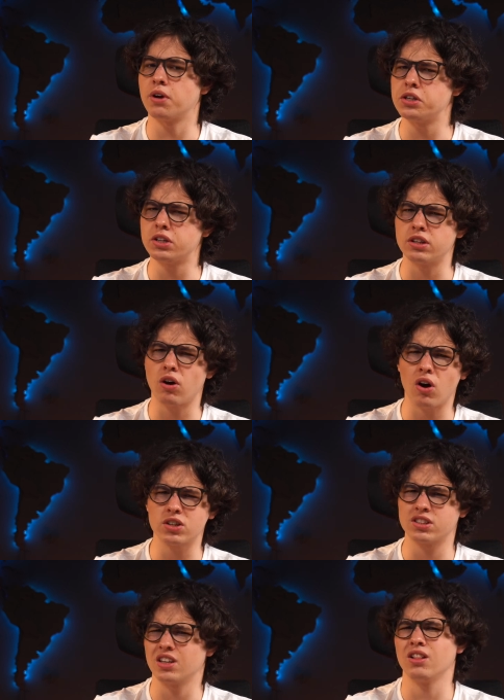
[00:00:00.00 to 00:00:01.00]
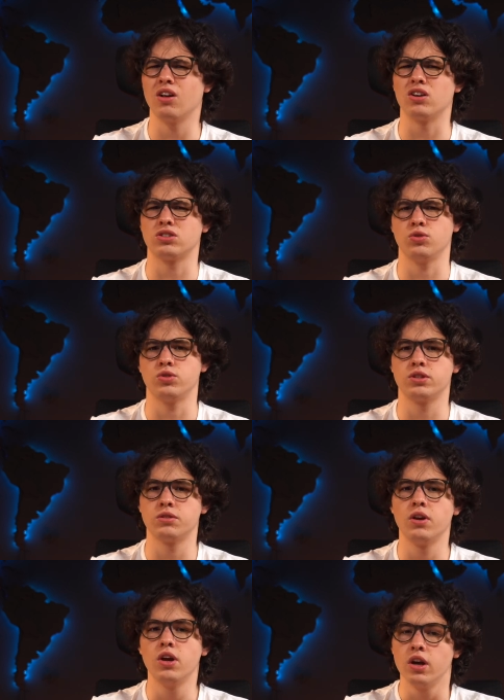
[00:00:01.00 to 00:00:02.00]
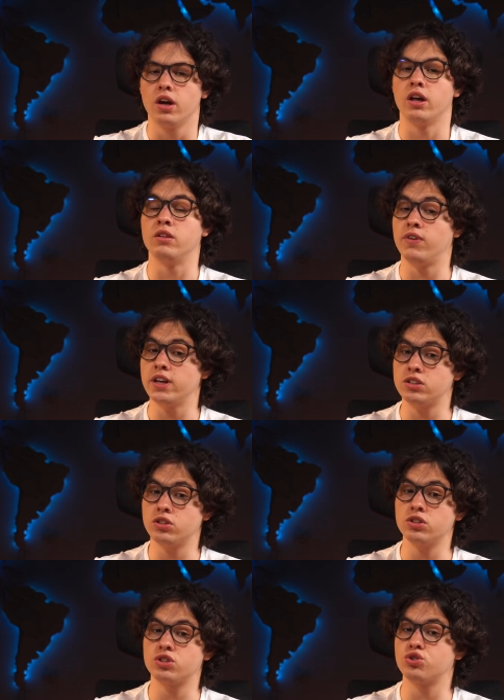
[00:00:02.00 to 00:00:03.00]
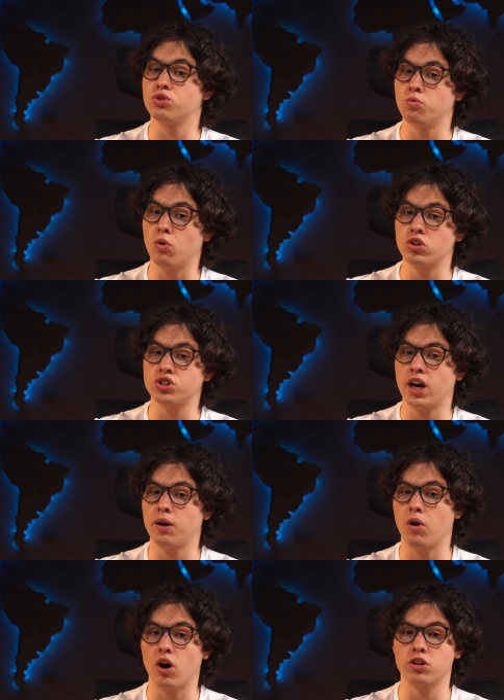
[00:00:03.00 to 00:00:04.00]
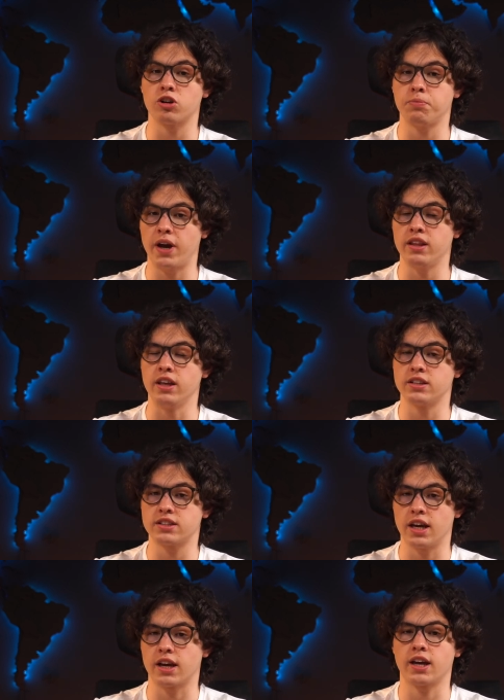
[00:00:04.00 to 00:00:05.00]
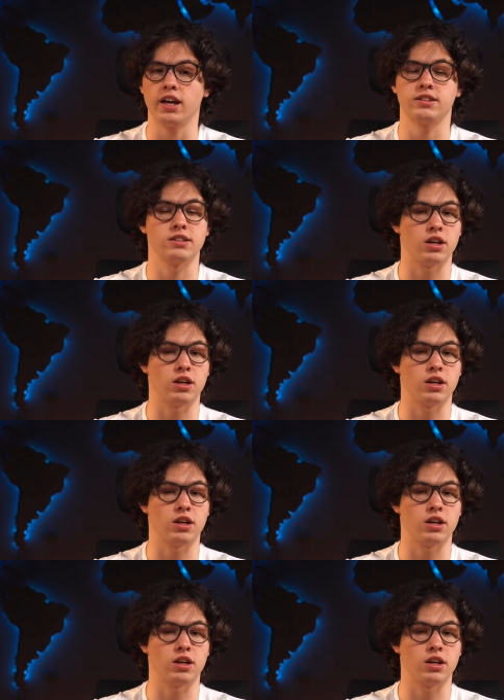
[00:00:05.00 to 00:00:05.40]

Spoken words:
rather than hostile lawsuits. Investors should watch how other pending SEC cases